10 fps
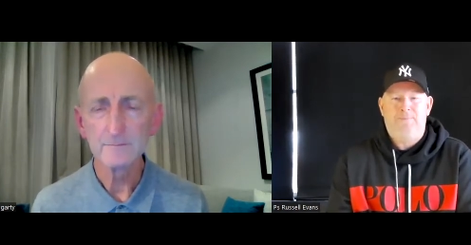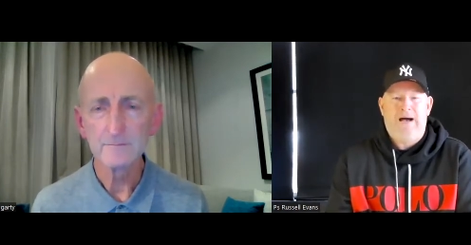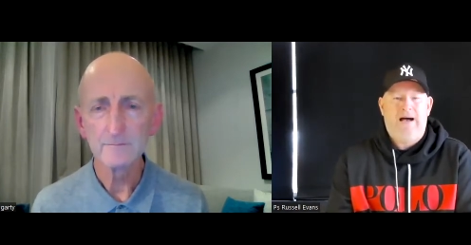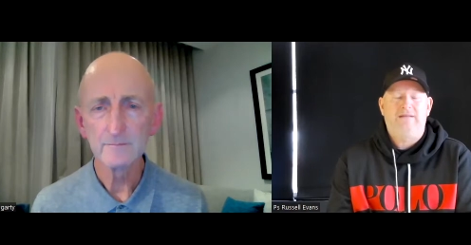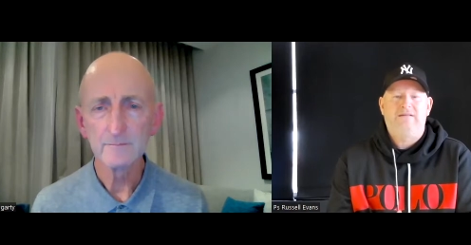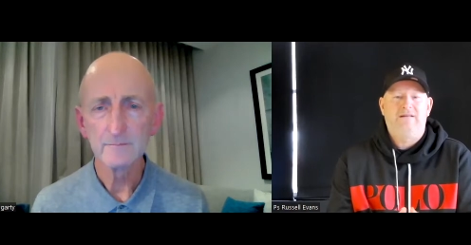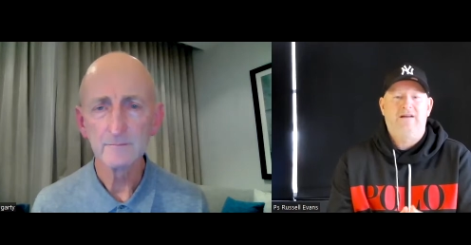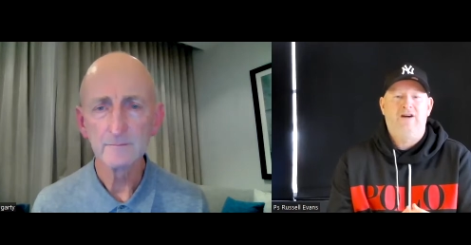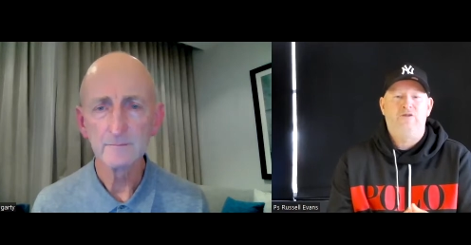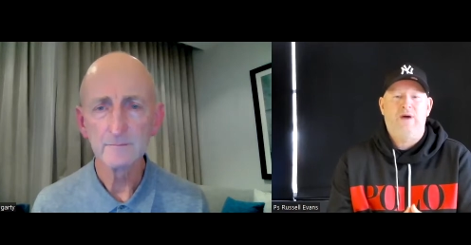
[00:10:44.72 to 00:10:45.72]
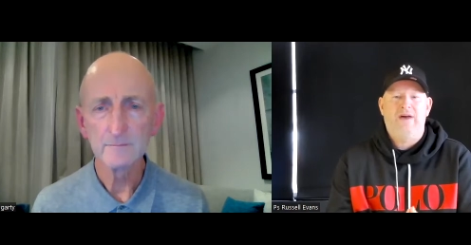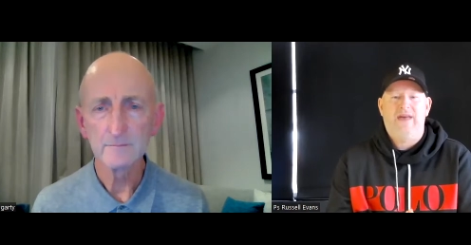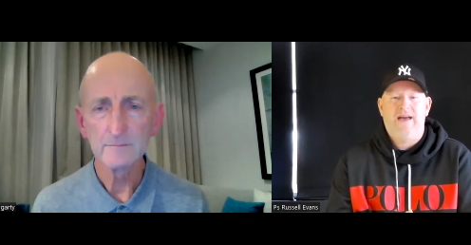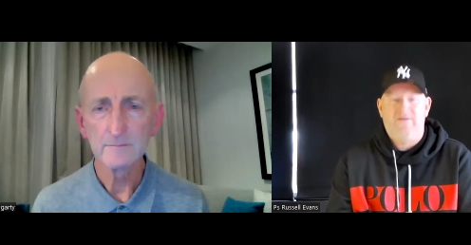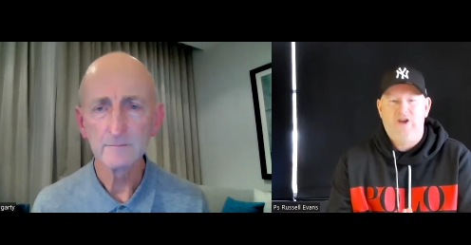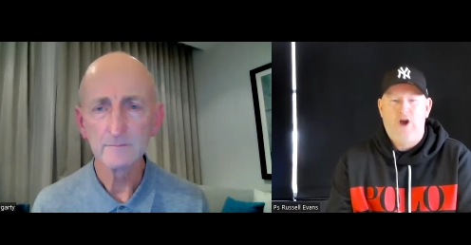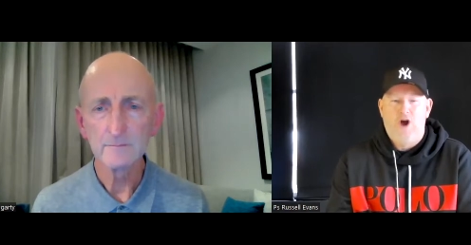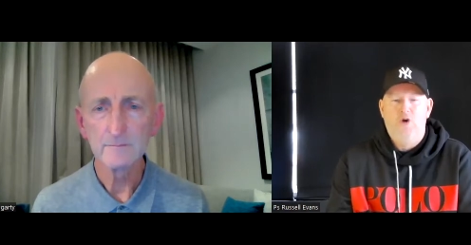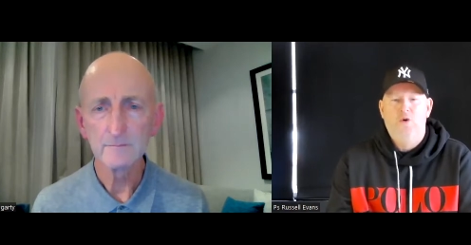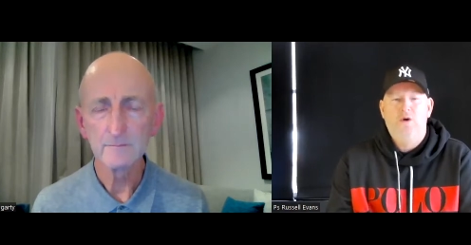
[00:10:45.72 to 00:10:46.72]
Speaker 1: but I'd rather have a
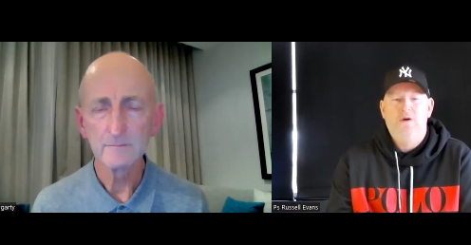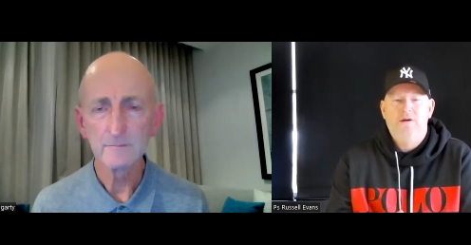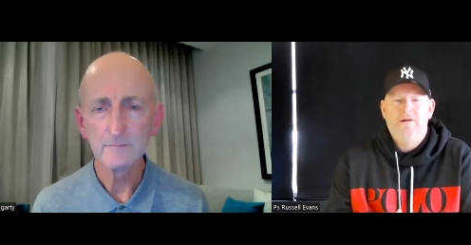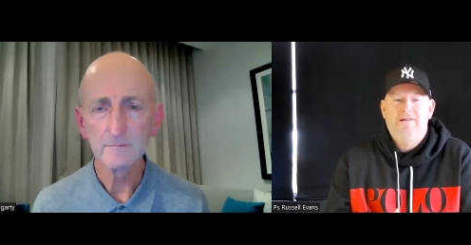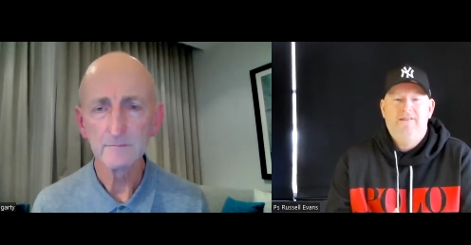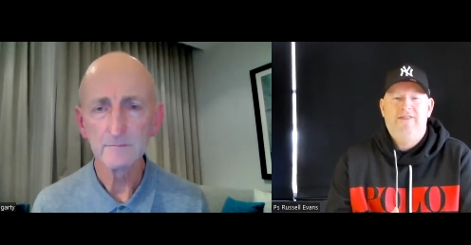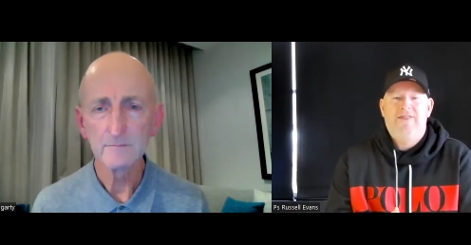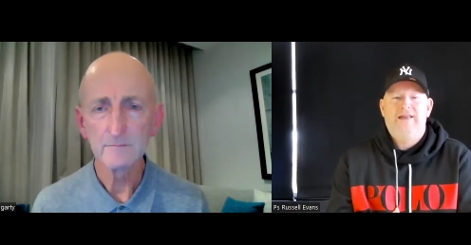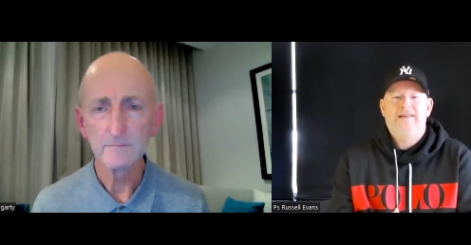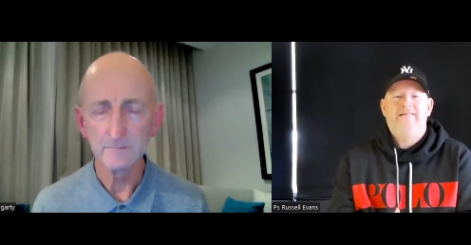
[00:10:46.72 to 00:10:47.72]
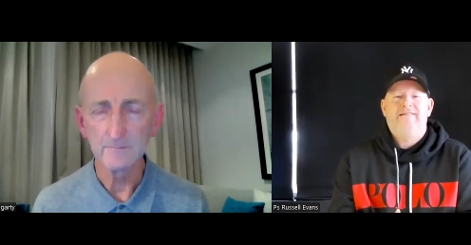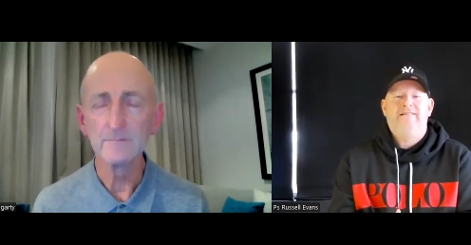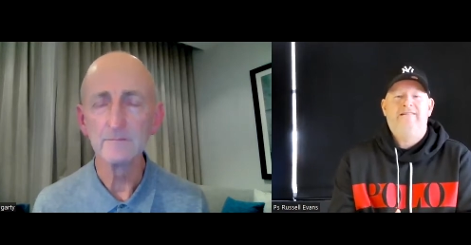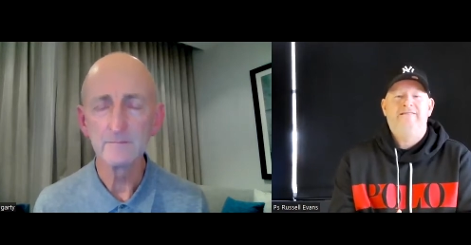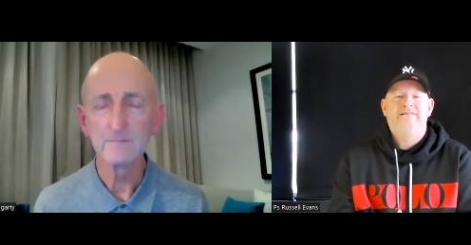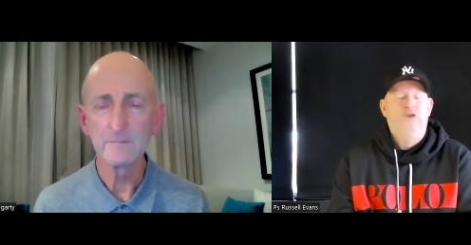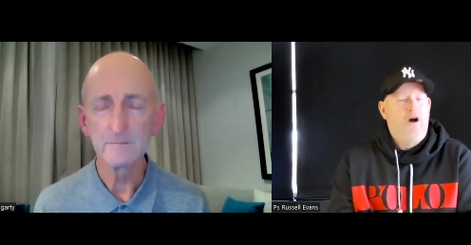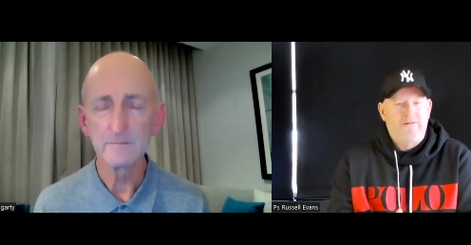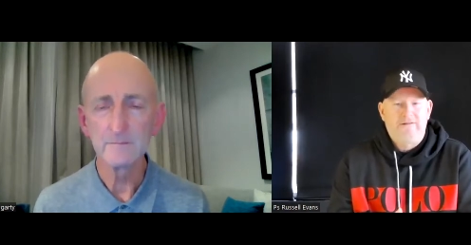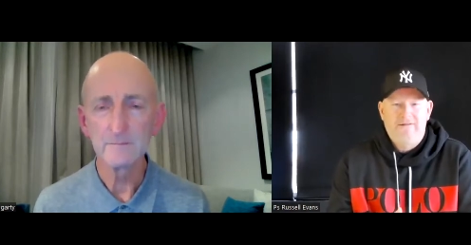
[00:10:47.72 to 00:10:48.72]
go than
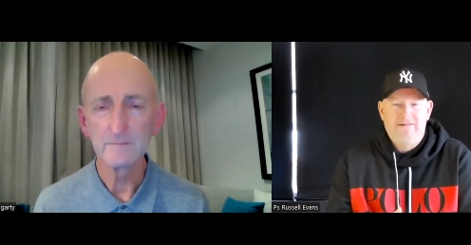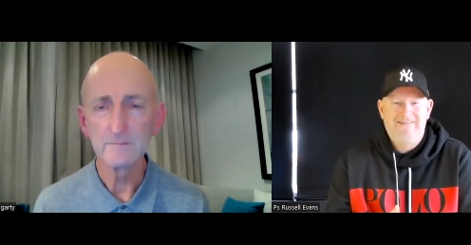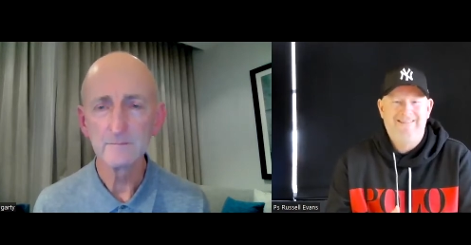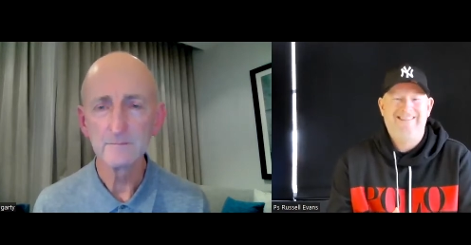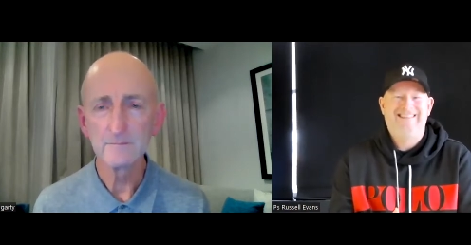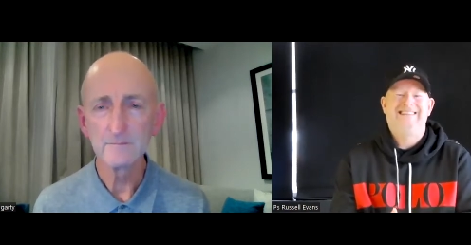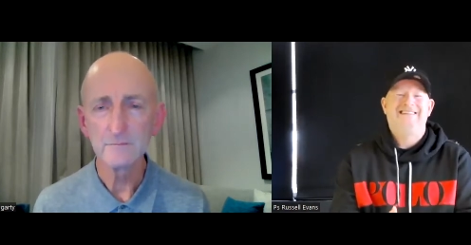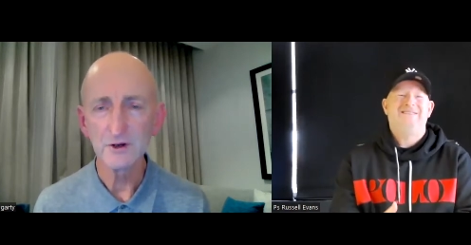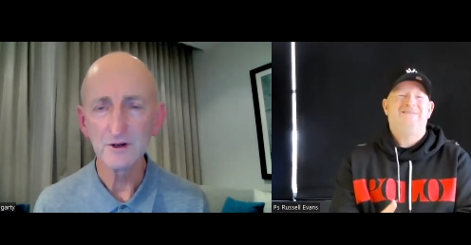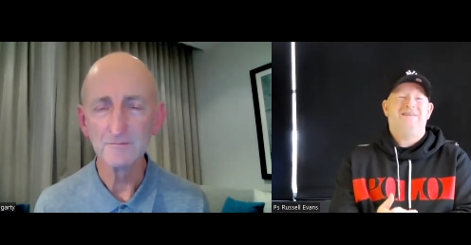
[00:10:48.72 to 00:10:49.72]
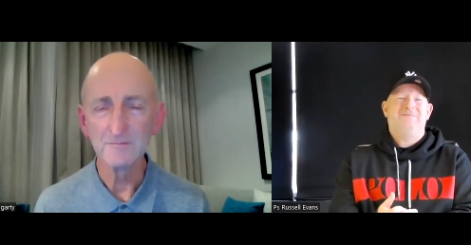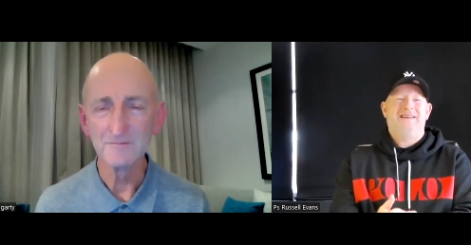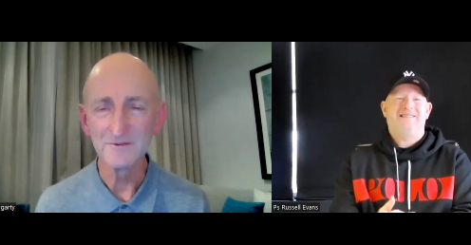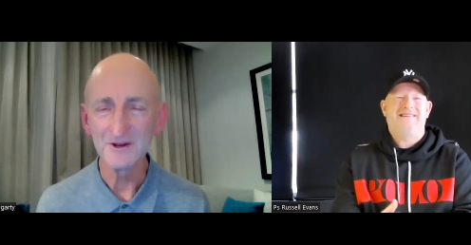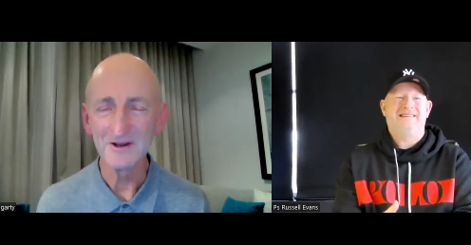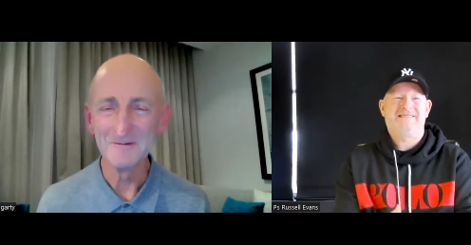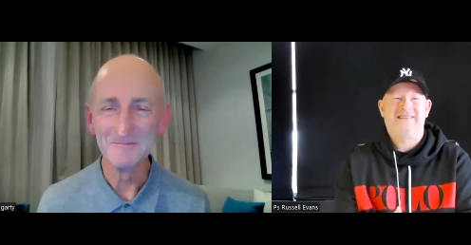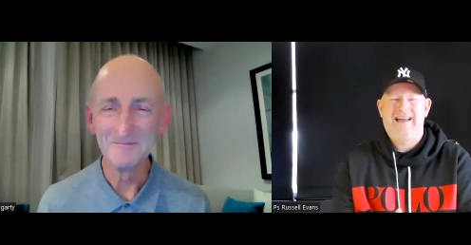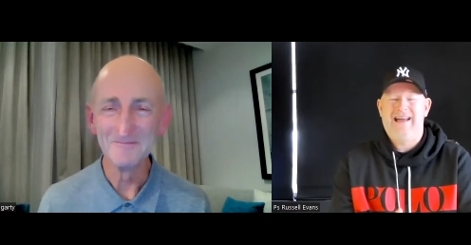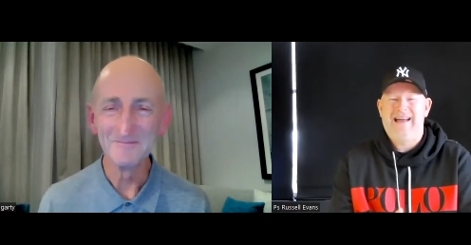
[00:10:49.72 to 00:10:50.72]
not. That makes
Speaker 2: sense.
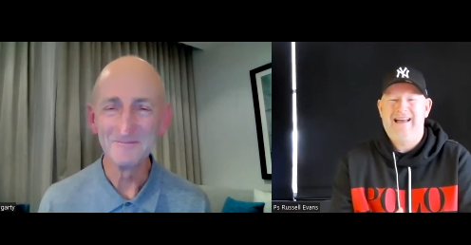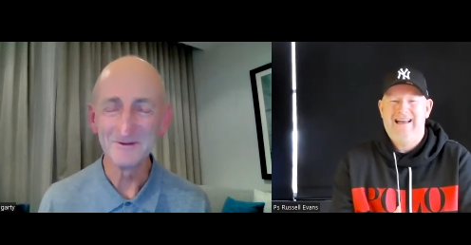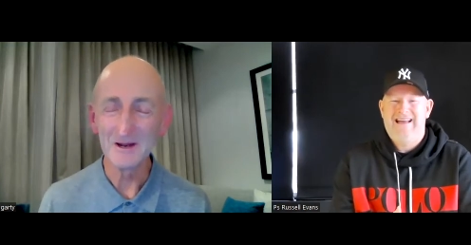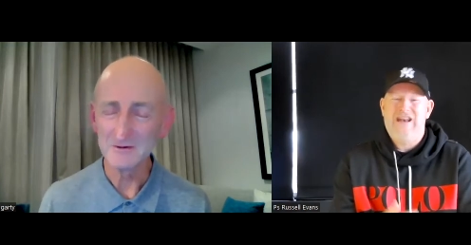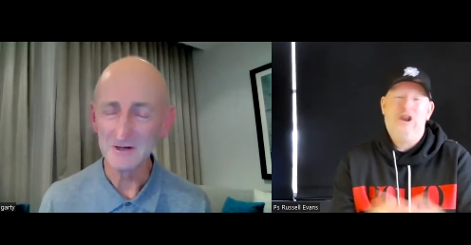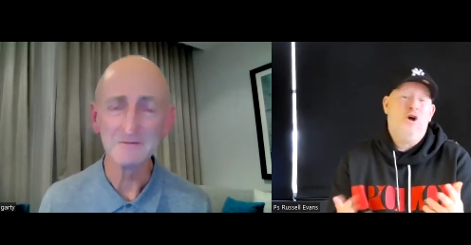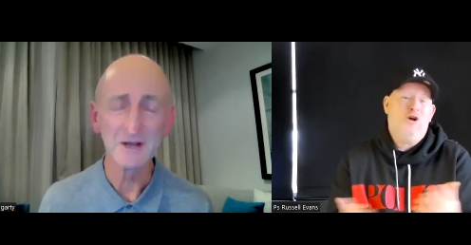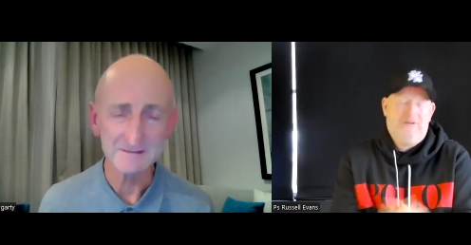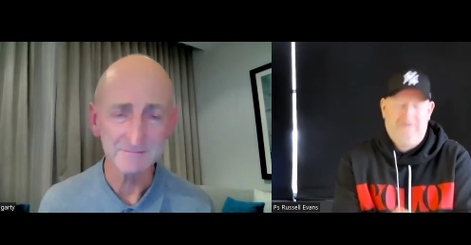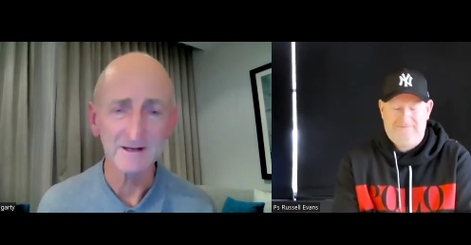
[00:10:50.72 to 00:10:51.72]
Yeah, yeah it does.